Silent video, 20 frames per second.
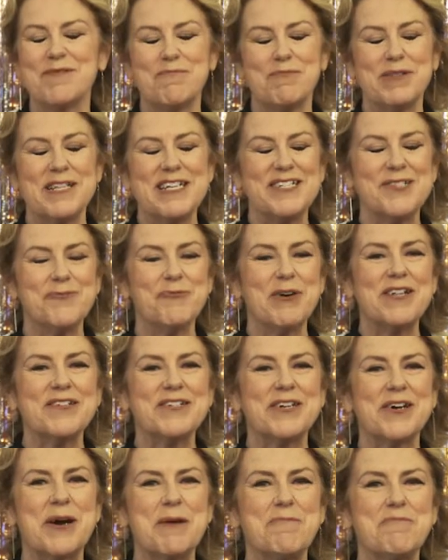Please
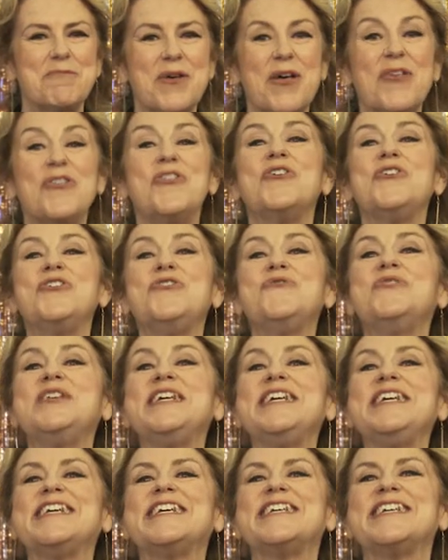welcome the
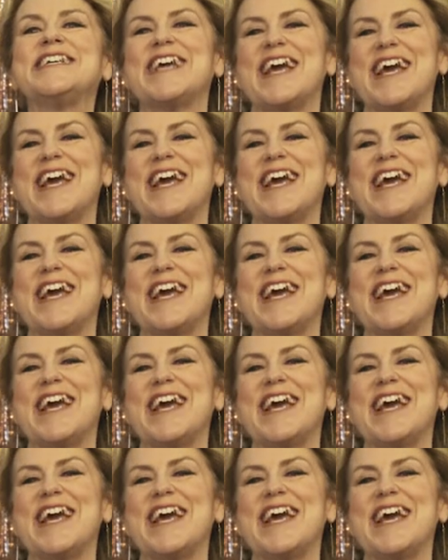unique